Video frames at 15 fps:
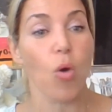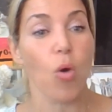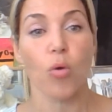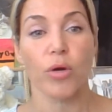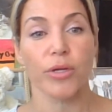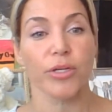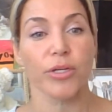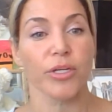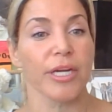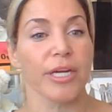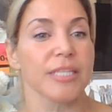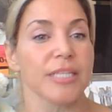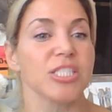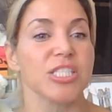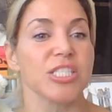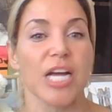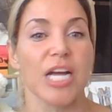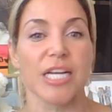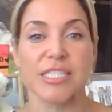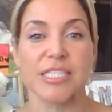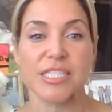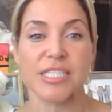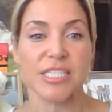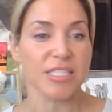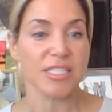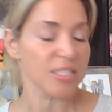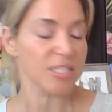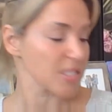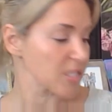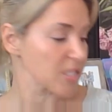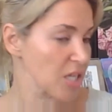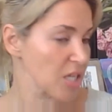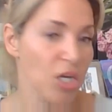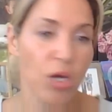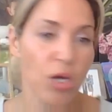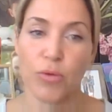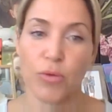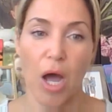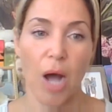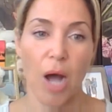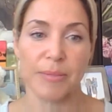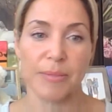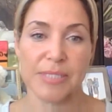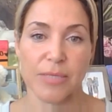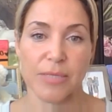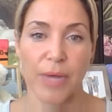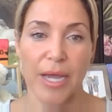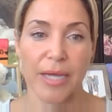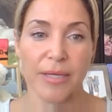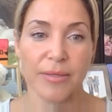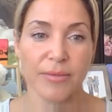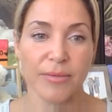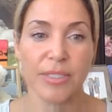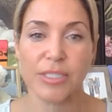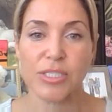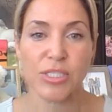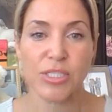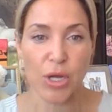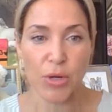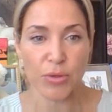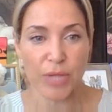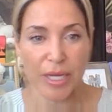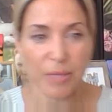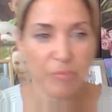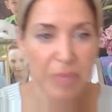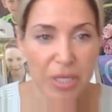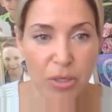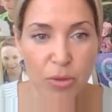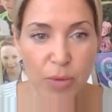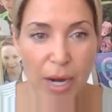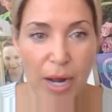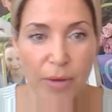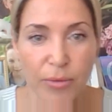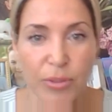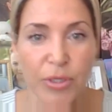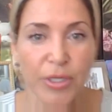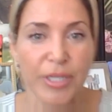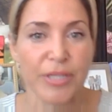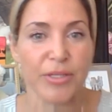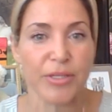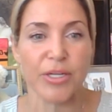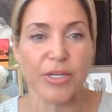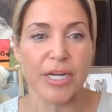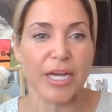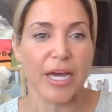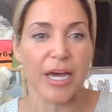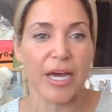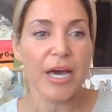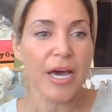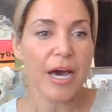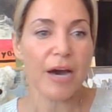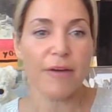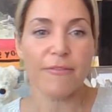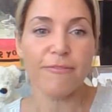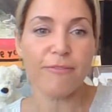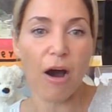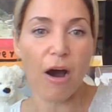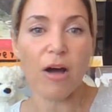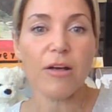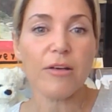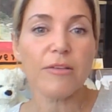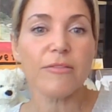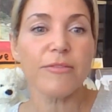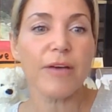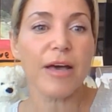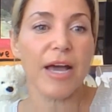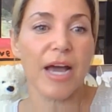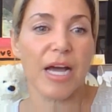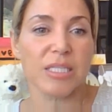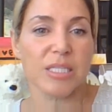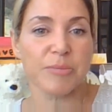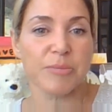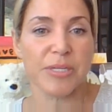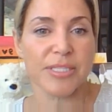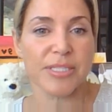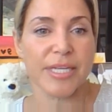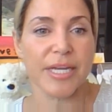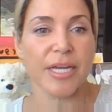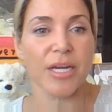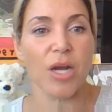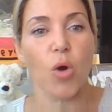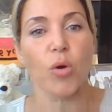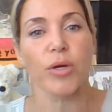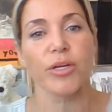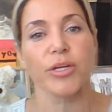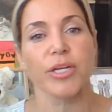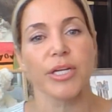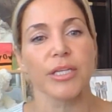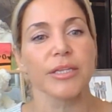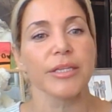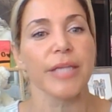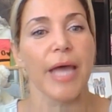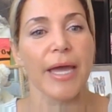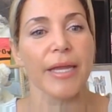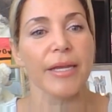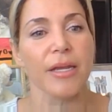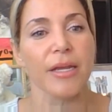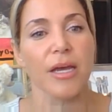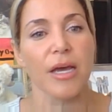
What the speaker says: or you're going to just go the opposite way. There's no like middle ground. You're either going to evolve as a person or you're going to let